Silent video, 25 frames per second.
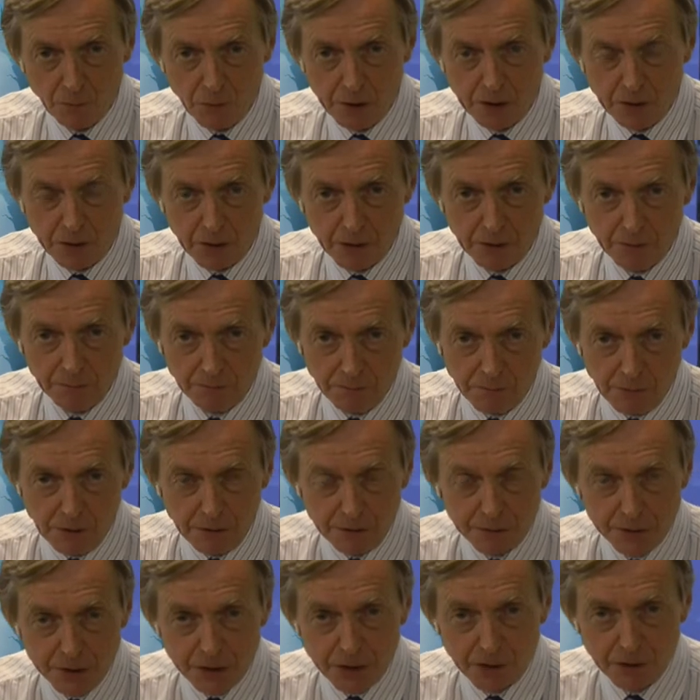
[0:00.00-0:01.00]
We're going
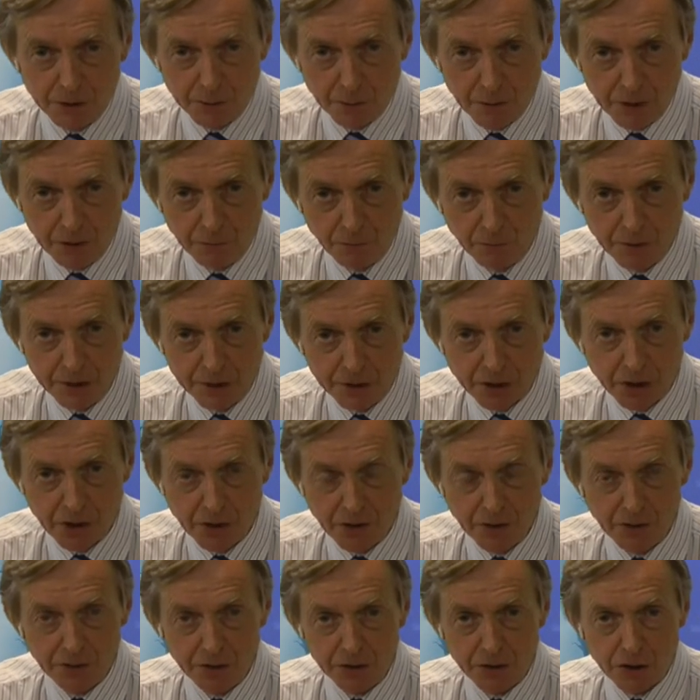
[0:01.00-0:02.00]
to,
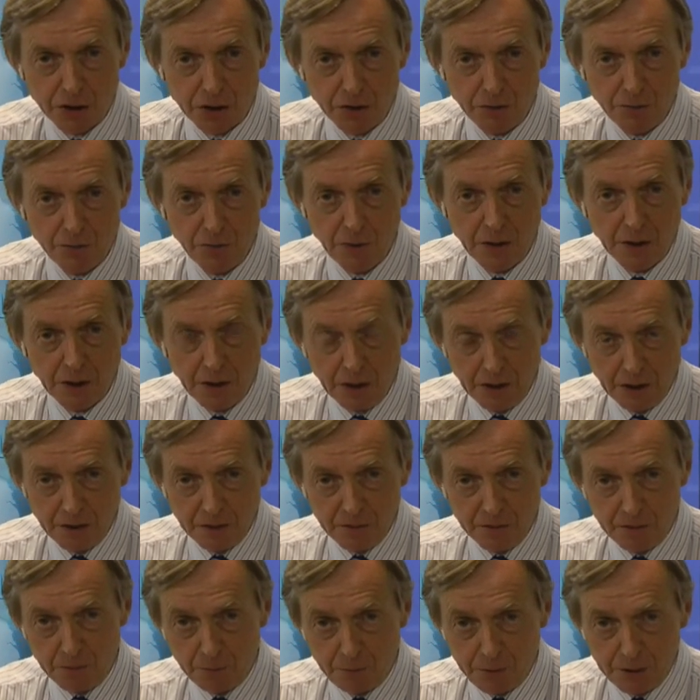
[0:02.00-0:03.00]
return to
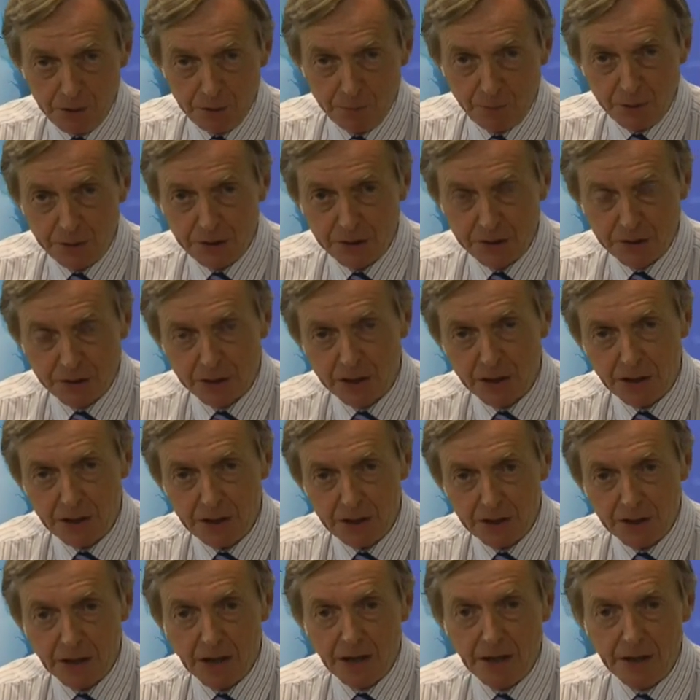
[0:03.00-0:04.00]
the
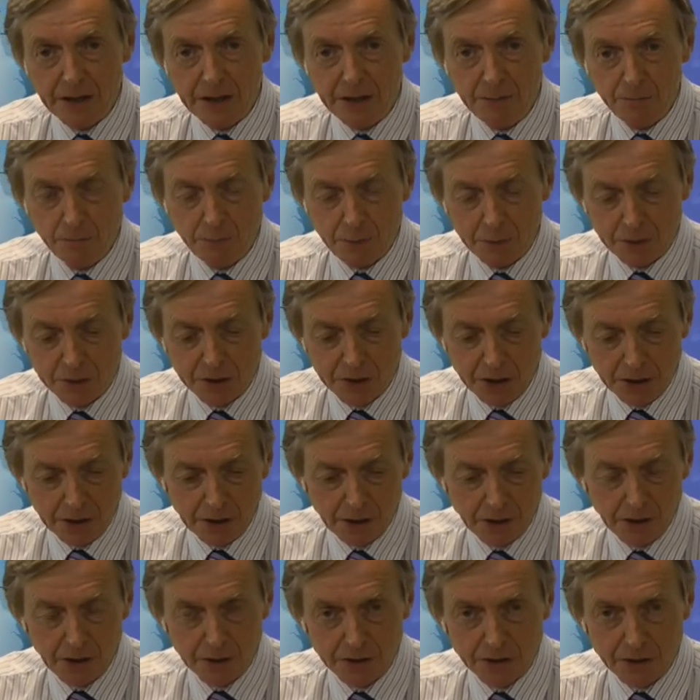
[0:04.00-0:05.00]
BBC and in
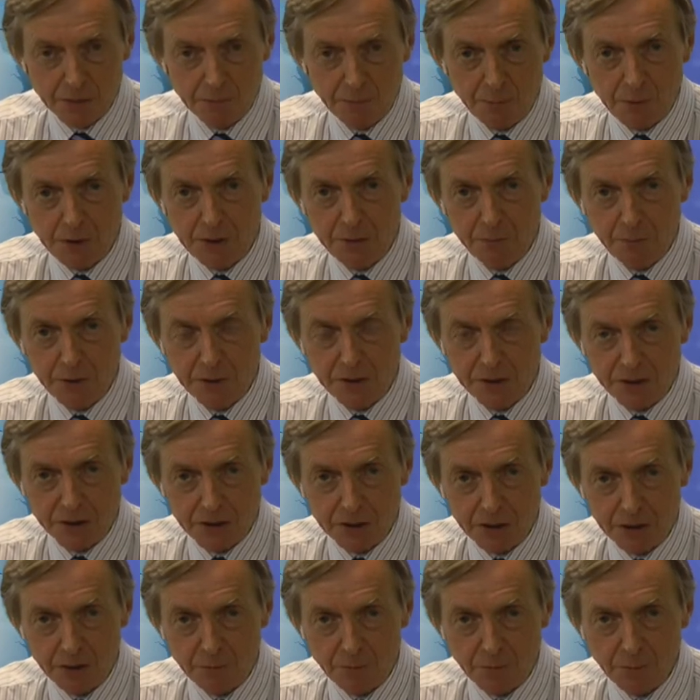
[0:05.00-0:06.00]
particular to
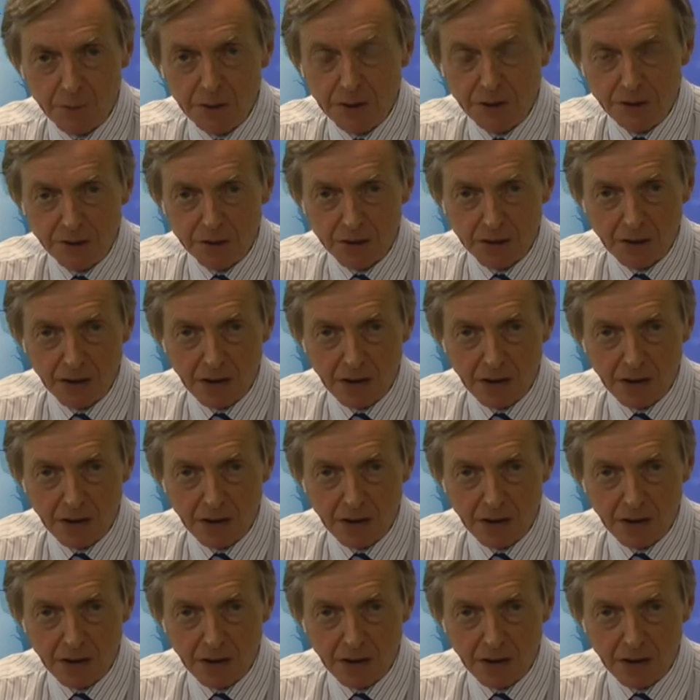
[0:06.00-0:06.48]
BBC Media